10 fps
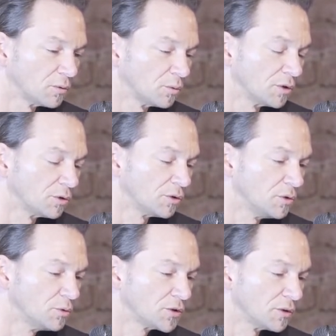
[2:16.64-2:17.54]
we could
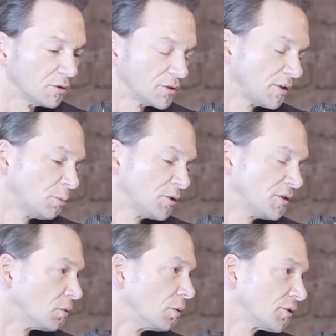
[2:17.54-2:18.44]
use a single
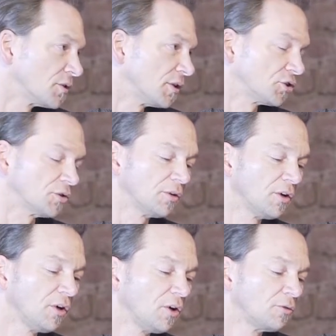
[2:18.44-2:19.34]
PC or workstation
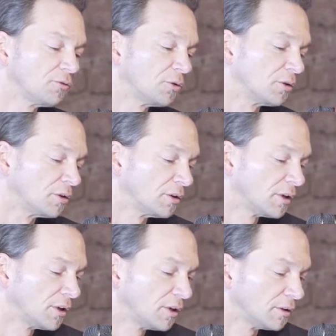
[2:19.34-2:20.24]
for
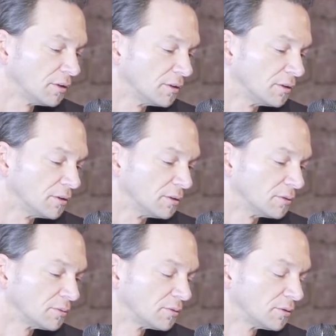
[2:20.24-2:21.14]

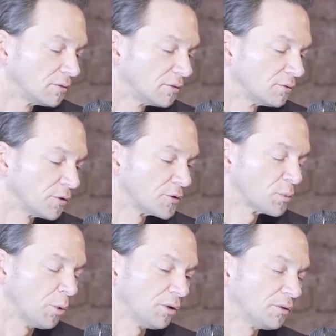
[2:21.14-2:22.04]
the
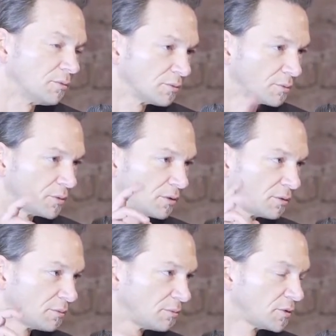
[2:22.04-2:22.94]
smaller
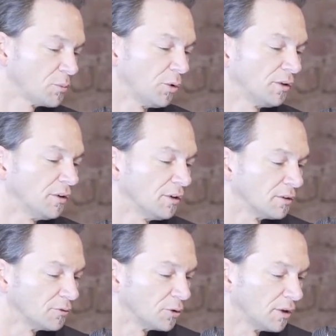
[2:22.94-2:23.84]
data,
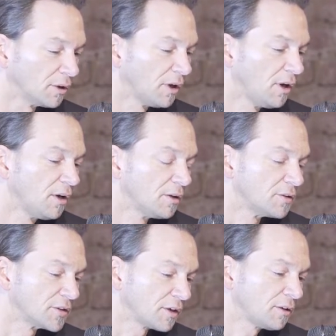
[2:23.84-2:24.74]
if you like.
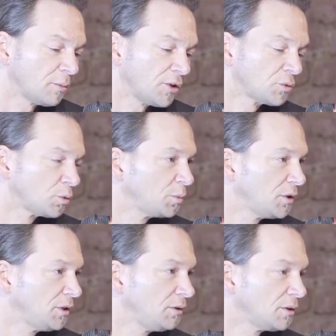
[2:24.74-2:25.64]
The second dimension would
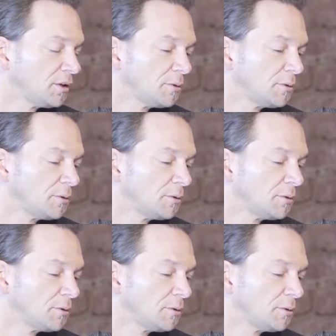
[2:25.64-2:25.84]
be